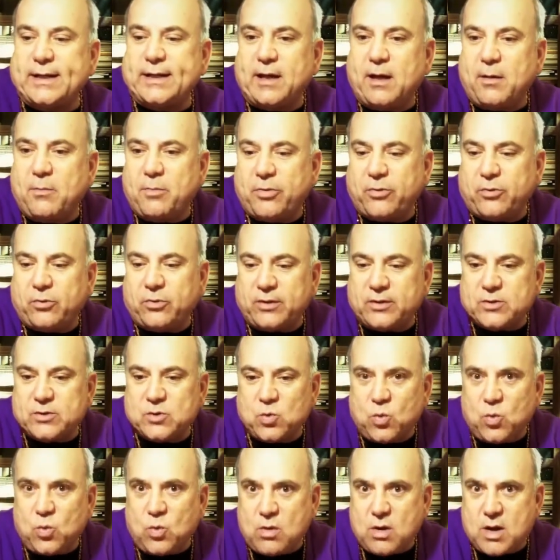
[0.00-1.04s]
to come through
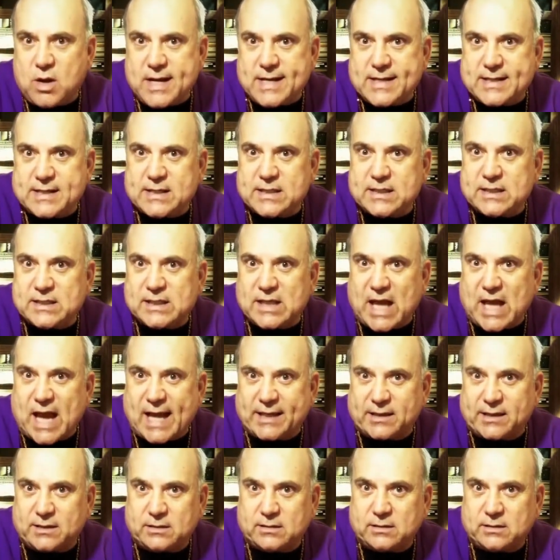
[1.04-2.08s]
this one
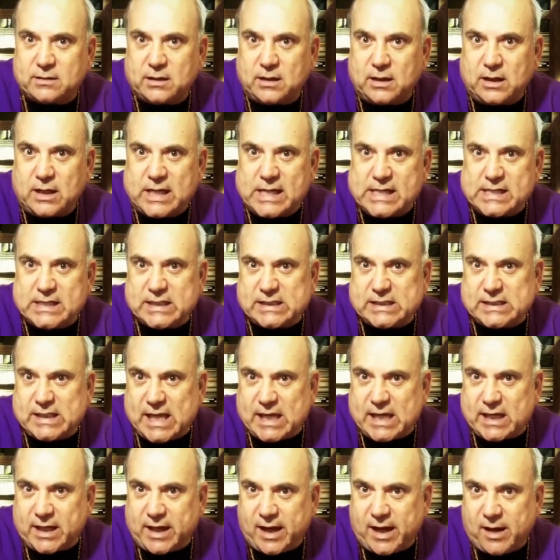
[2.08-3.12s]
slice. Just
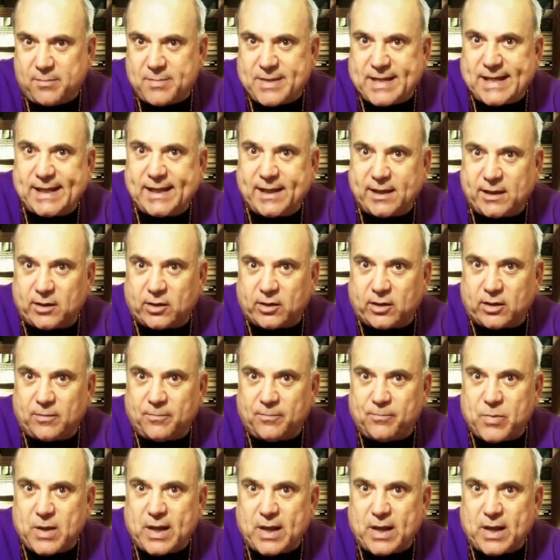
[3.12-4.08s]
let it come here.